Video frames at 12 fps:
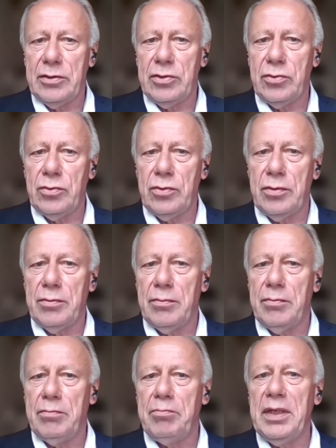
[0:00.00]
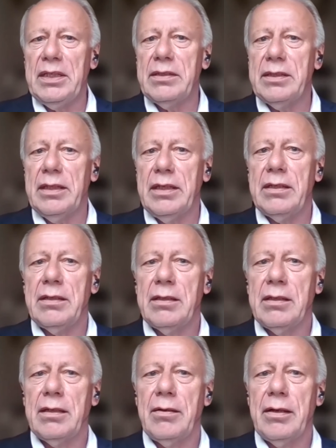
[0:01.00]
to build
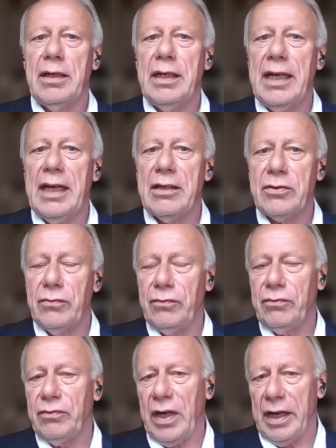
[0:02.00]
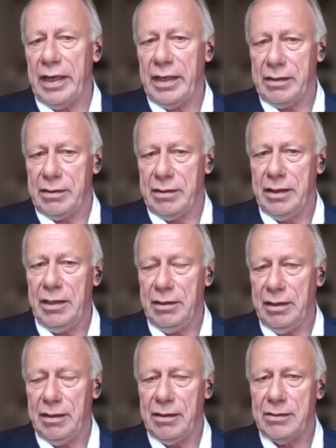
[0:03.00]
in gas-fired
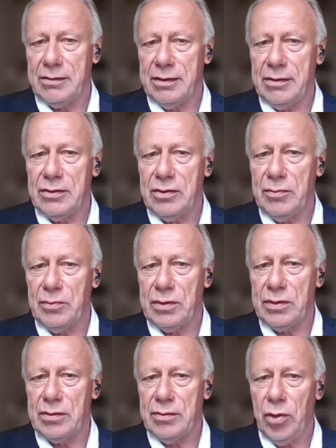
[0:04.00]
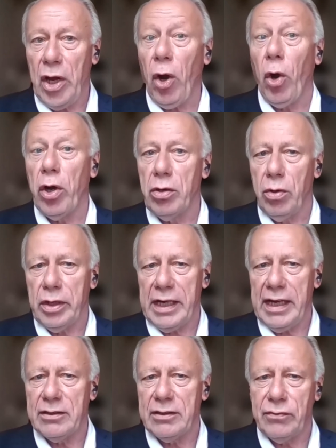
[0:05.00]
heating systems, oil or
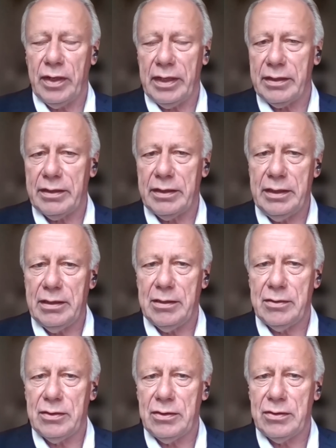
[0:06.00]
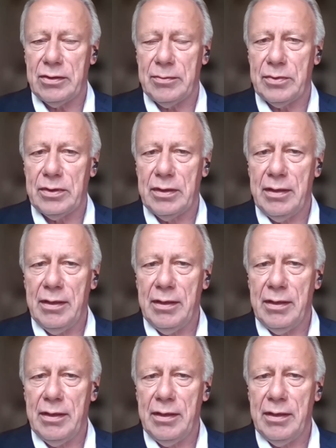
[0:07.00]
gas-fired heating systems.